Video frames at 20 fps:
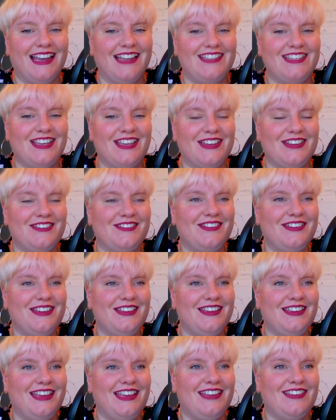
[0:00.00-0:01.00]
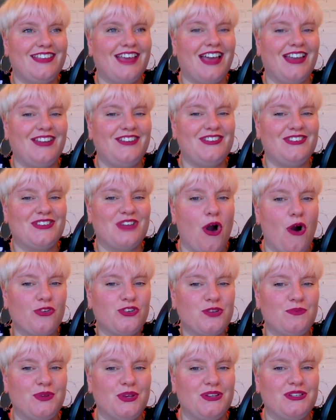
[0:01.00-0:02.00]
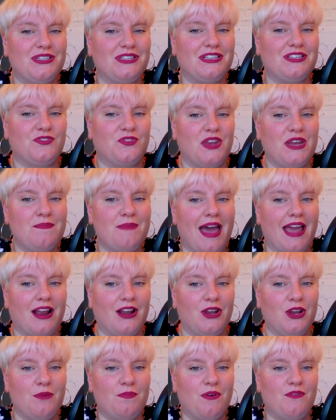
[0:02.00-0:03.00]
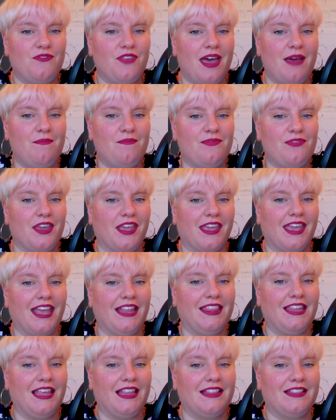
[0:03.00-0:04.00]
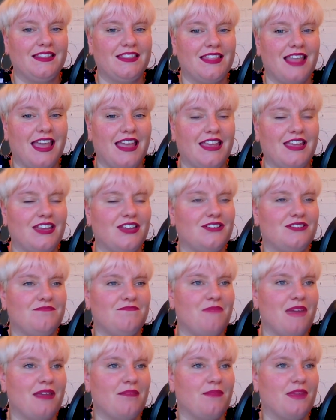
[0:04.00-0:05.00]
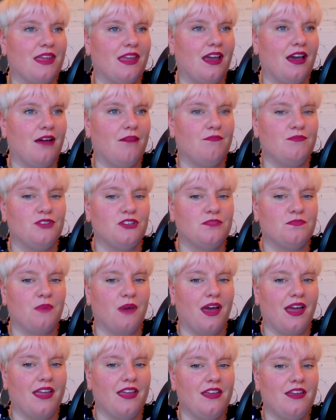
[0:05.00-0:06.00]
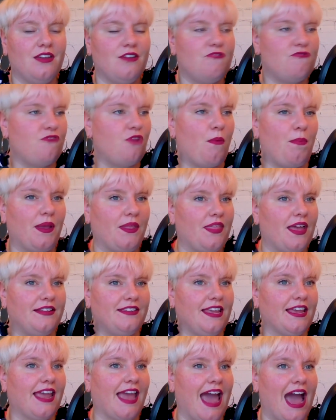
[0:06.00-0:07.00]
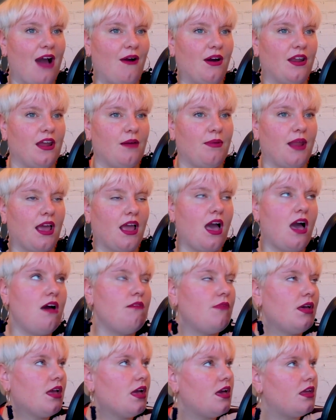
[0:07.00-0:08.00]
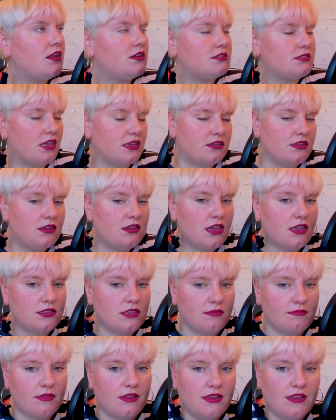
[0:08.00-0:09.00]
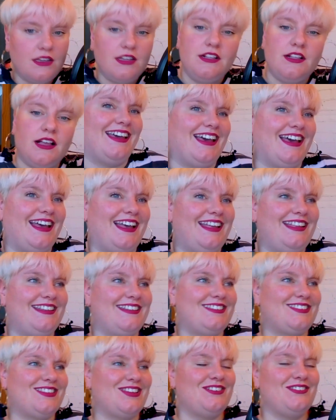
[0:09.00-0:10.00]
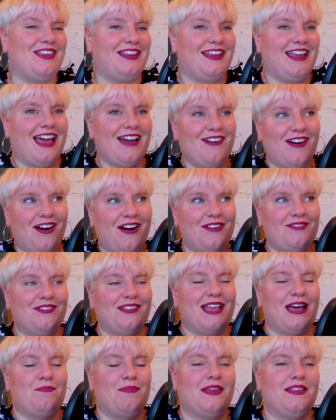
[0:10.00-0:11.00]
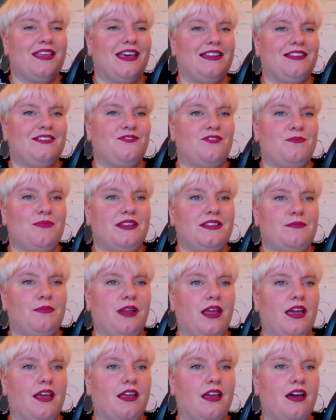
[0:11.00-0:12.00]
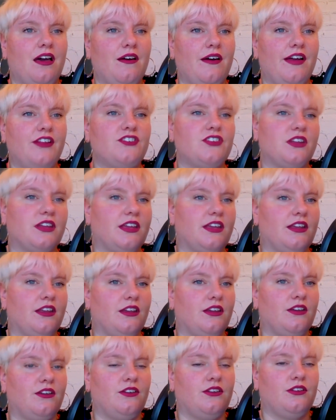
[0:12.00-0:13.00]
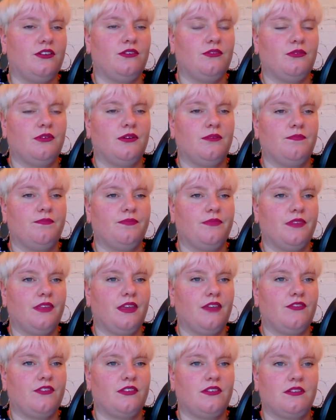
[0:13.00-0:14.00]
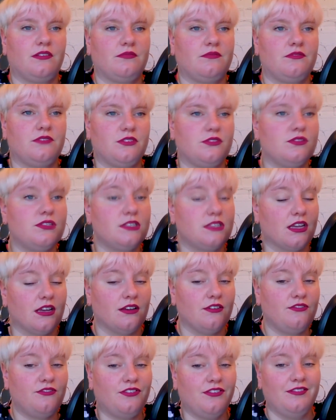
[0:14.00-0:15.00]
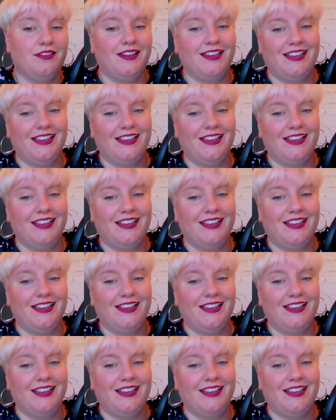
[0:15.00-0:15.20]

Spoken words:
so it's kind of just contributed to this feedback loop of them thinking that they could make me come just by flopping their dick out. And I'd be like, oh my God, I just had an orgasm. And so then how hard would that be then for me to be like, oh, actually, no, you have to do stuff.